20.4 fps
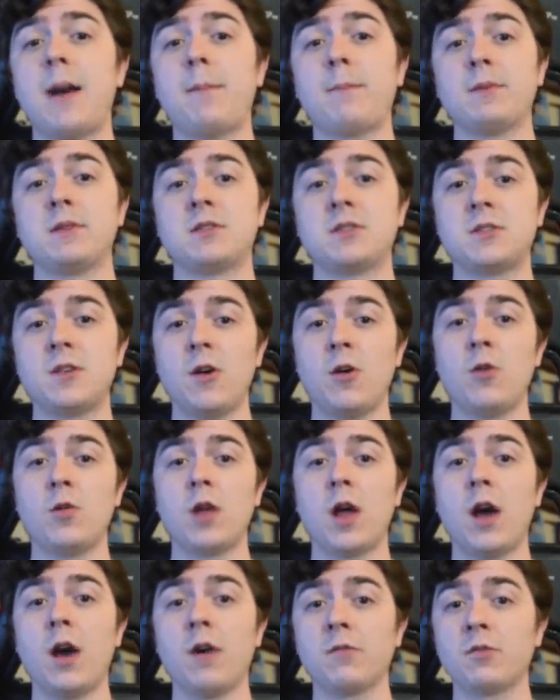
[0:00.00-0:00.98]

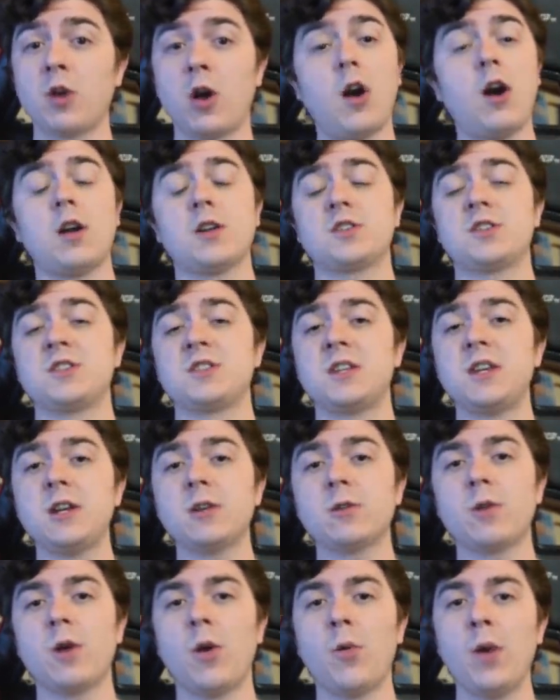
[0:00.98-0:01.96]
episode of Cautious
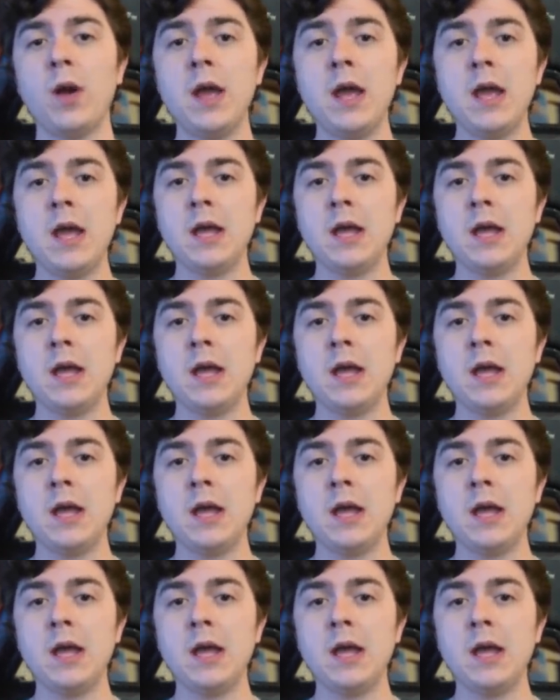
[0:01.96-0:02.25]
Hero.